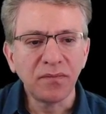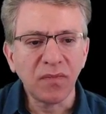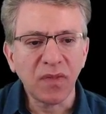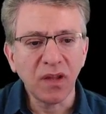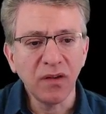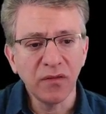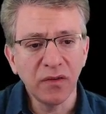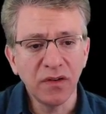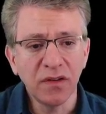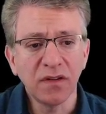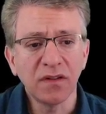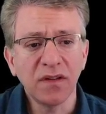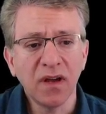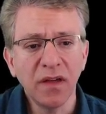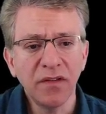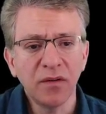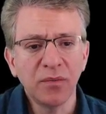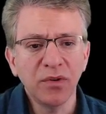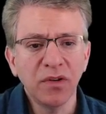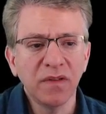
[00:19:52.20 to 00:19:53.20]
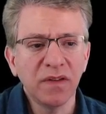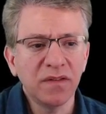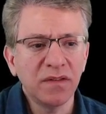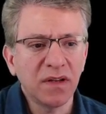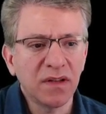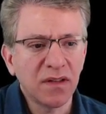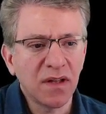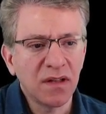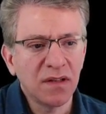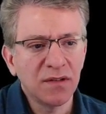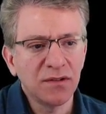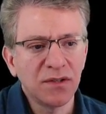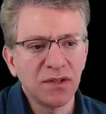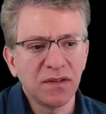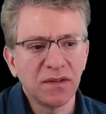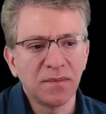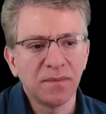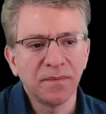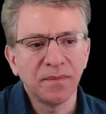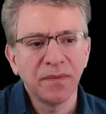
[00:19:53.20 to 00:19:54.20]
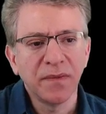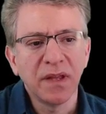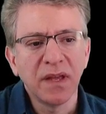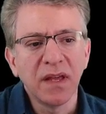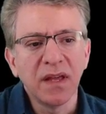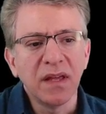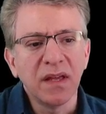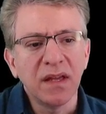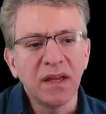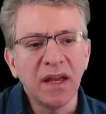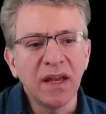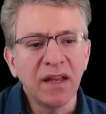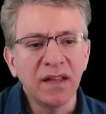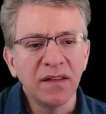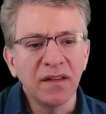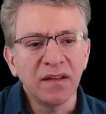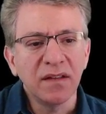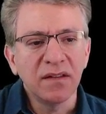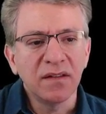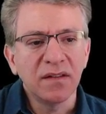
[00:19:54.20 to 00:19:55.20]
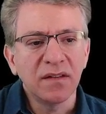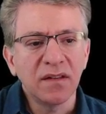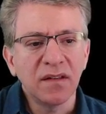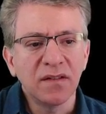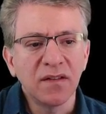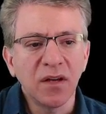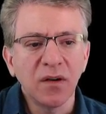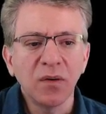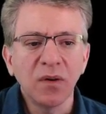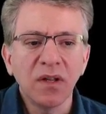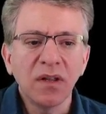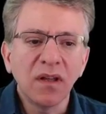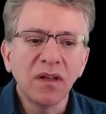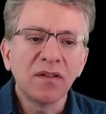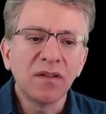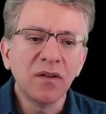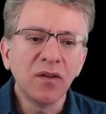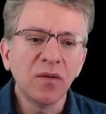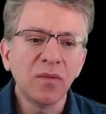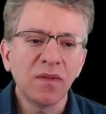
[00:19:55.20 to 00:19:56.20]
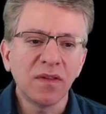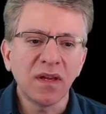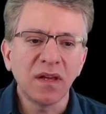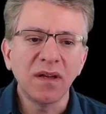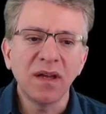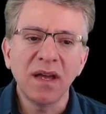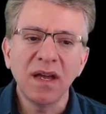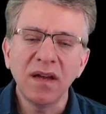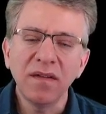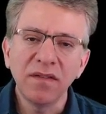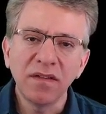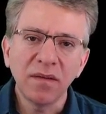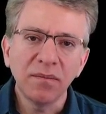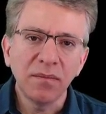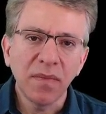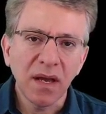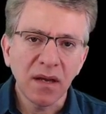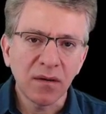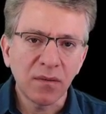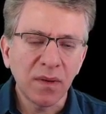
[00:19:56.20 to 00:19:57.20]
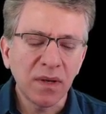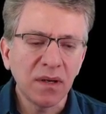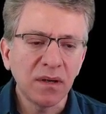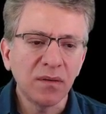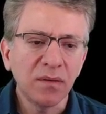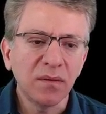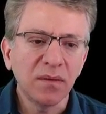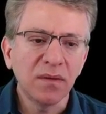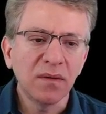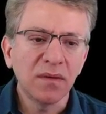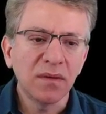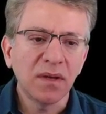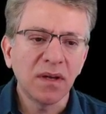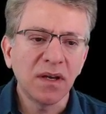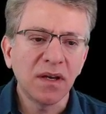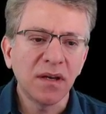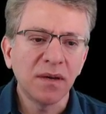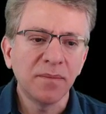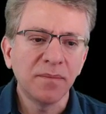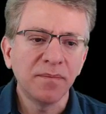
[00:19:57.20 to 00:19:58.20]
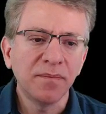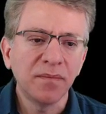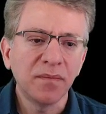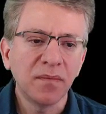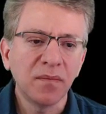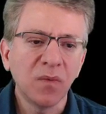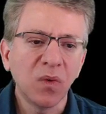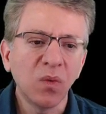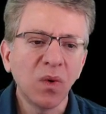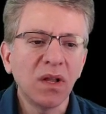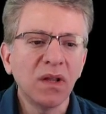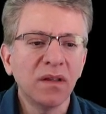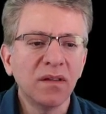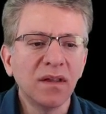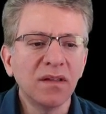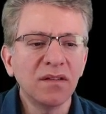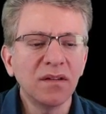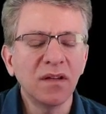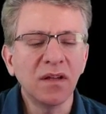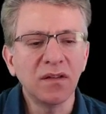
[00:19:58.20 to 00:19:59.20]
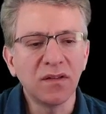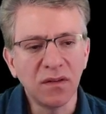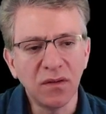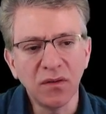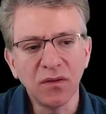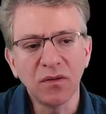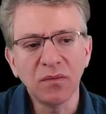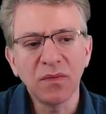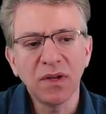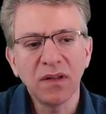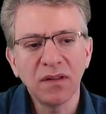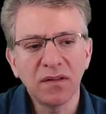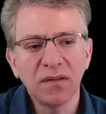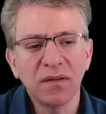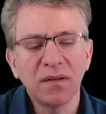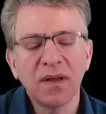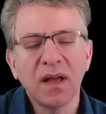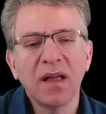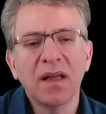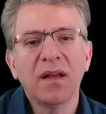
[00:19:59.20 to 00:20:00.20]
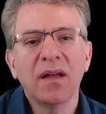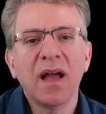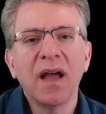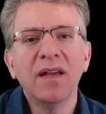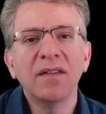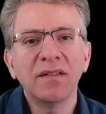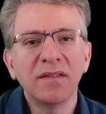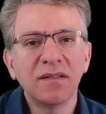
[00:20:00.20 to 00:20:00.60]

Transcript: versus other previous technologies. And so it assumes that you have some background. Well, it doesn't assume. It's as